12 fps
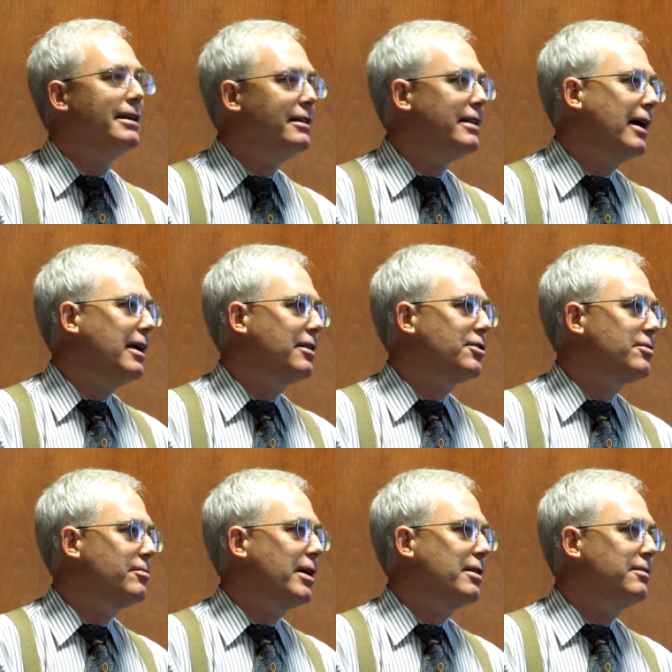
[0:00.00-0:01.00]
need that
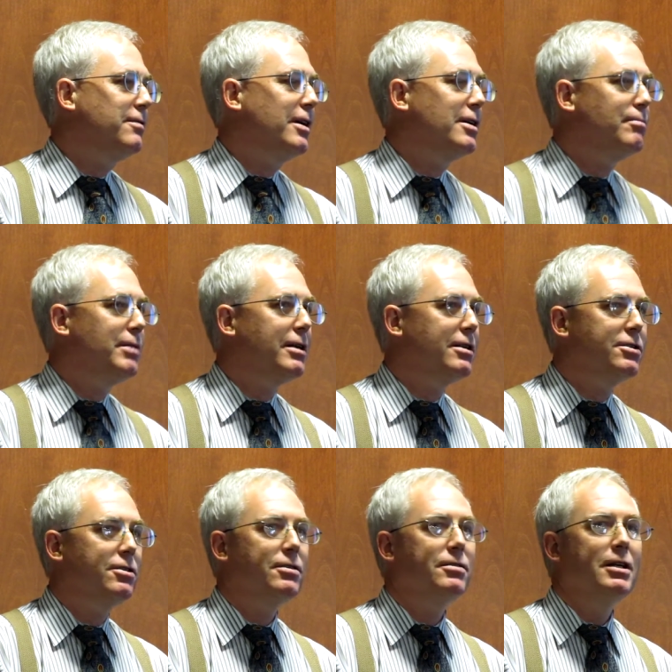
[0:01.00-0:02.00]
extra round of funding because
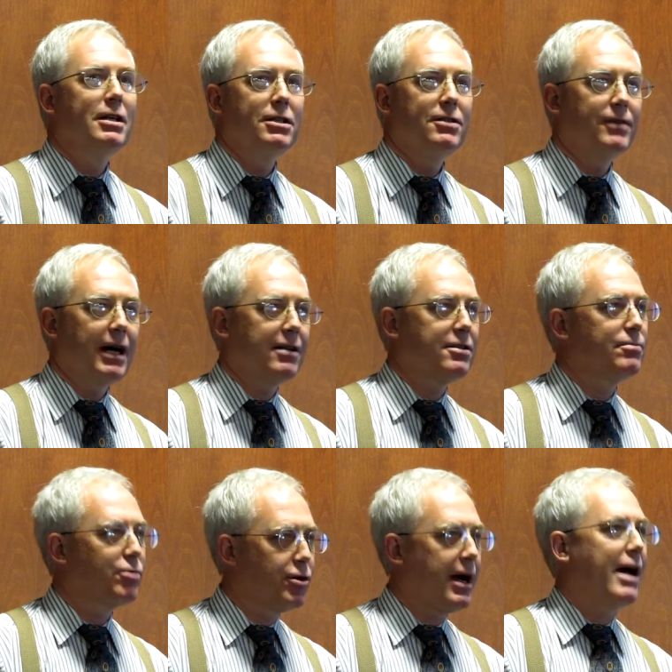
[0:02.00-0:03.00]
you're, you've got
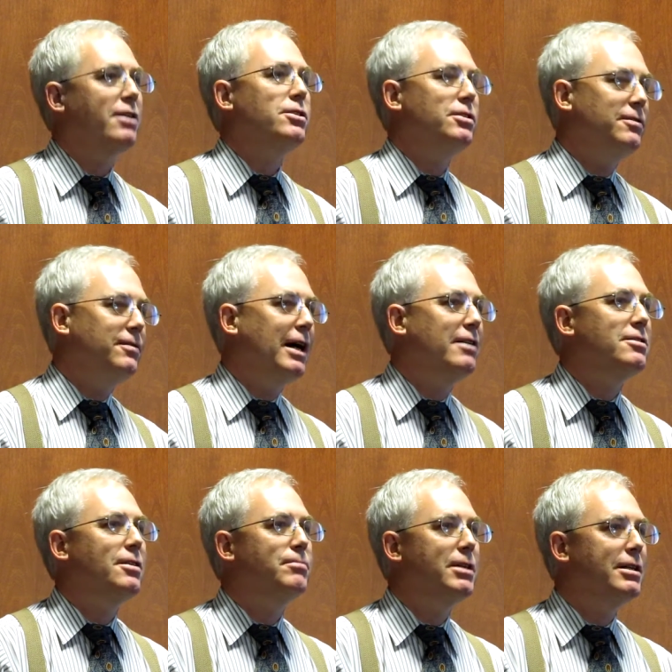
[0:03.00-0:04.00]
some traction, you've got
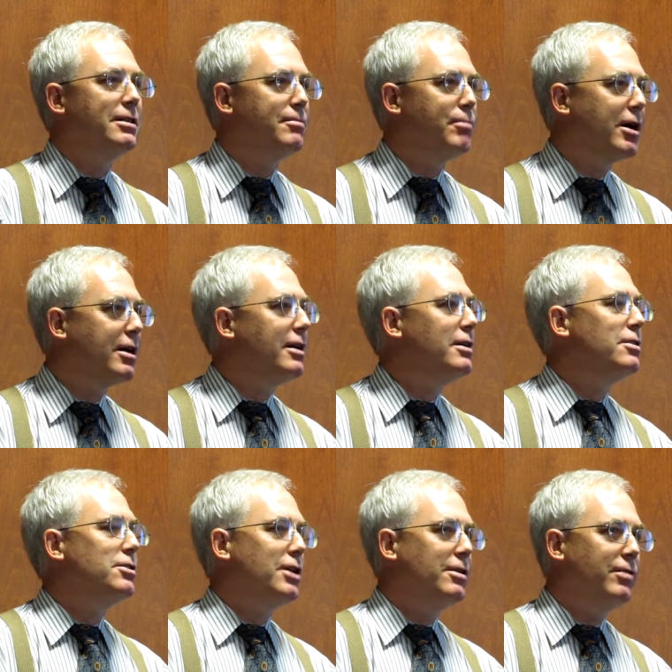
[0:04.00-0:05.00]
something in the market,
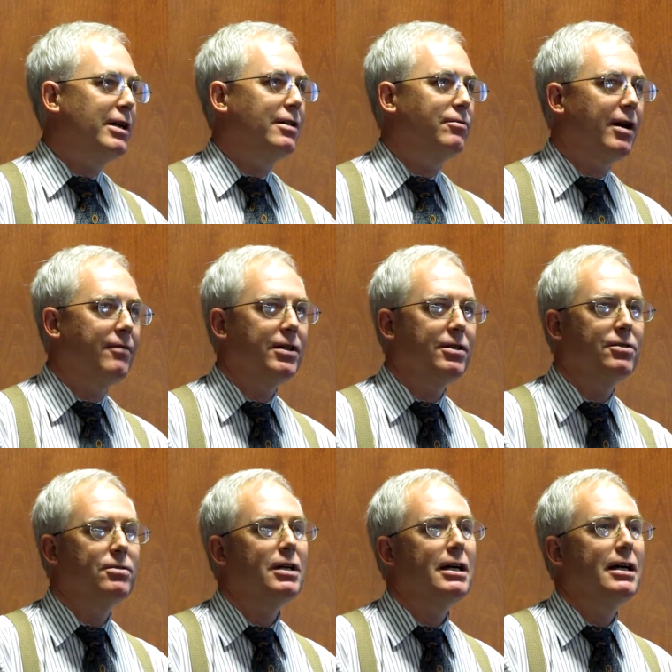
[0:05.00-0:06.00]
you're generating
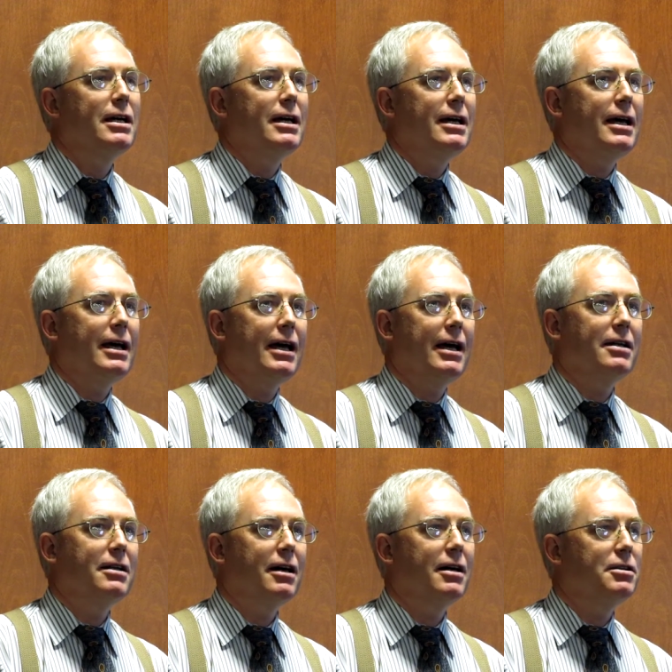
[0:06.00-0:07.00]
revenue, and
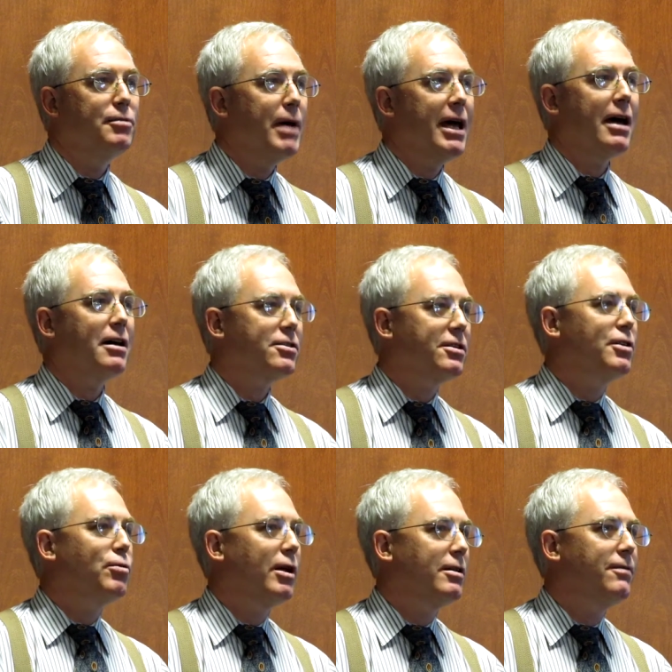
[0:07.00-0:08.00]
uh, you may actually
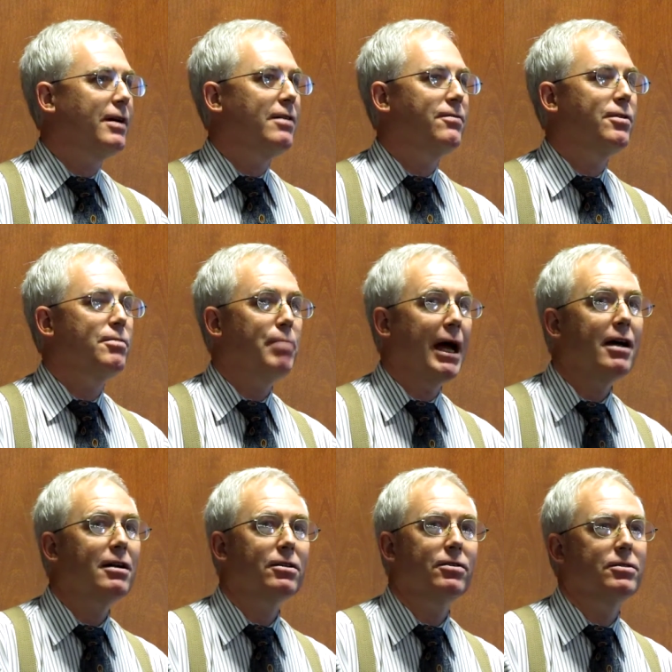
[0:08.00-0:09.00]
qualify for a
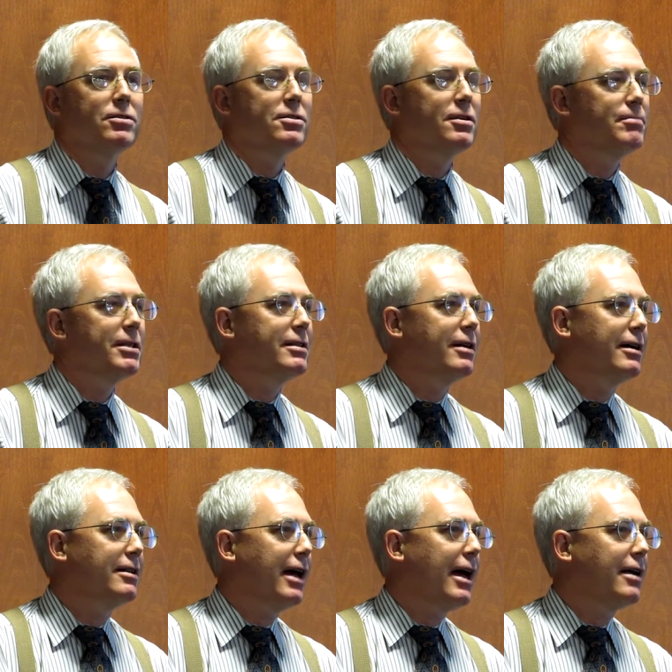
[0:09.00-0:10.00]
bank loan or something
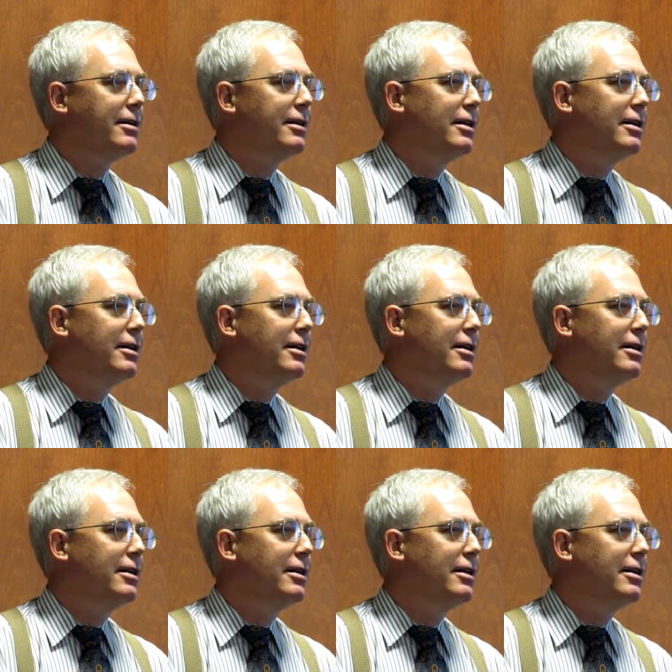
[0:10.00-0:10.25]
like that.